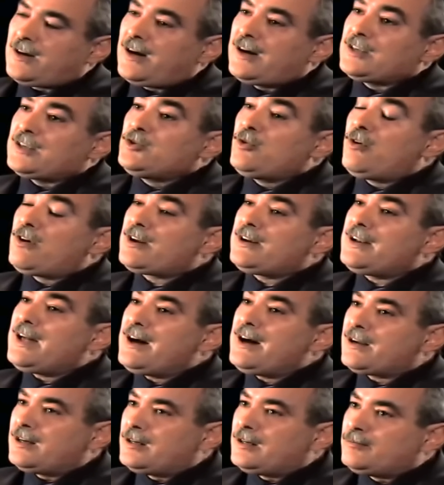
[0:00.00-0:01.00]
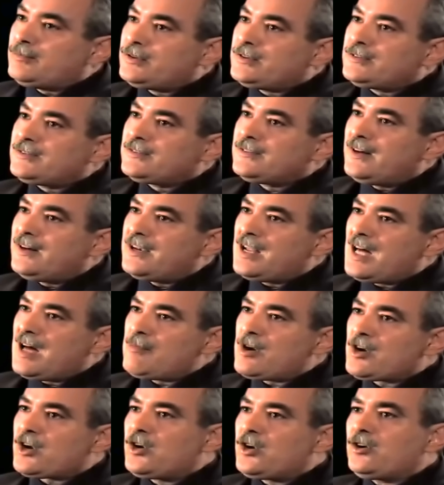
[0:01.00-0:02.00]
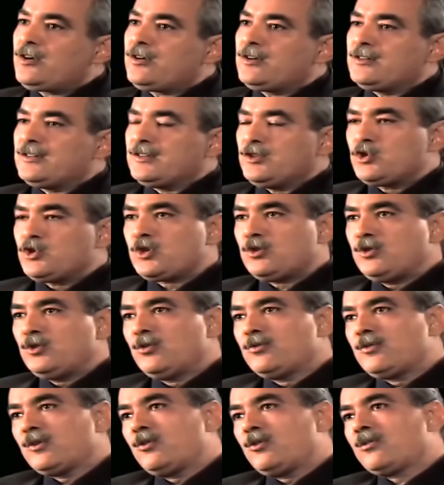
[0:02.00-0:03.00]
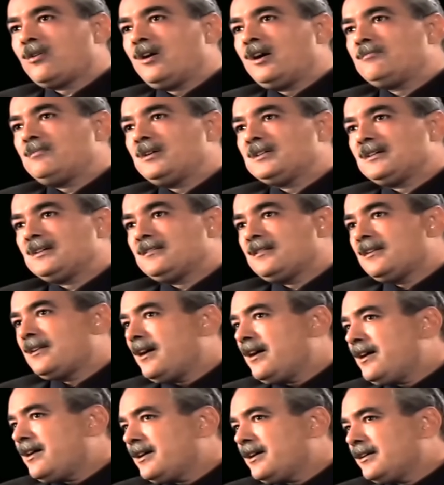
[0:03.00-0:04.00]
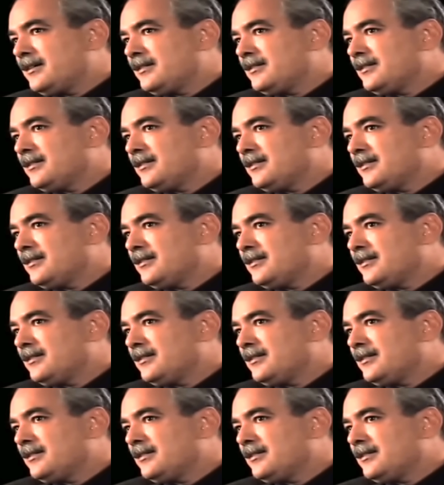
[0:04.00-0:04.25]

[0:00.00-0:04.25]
guy, you are an Arab and I'm a Kurd. You should know the Quran better than I.